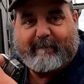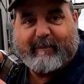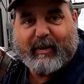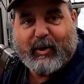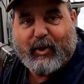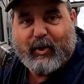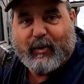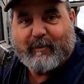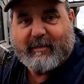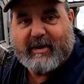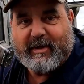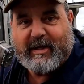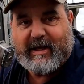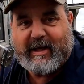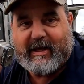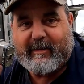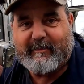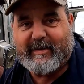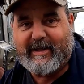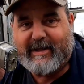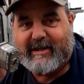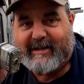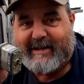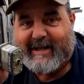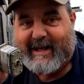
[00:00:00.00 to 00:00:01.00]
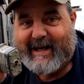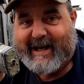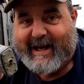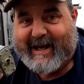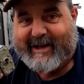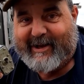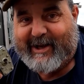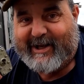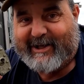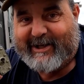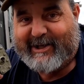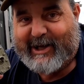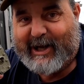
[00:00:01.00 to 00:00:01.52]
there? Hmm. Boom, I'm in.
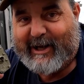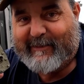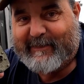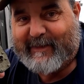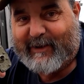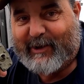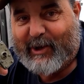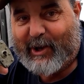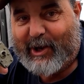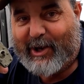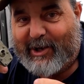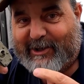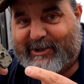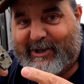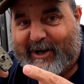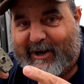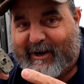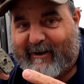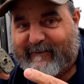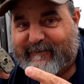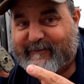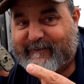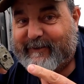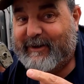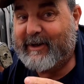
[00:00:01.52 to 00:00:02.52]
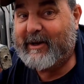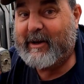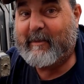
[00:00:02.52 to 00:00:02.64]
And I got the lock off,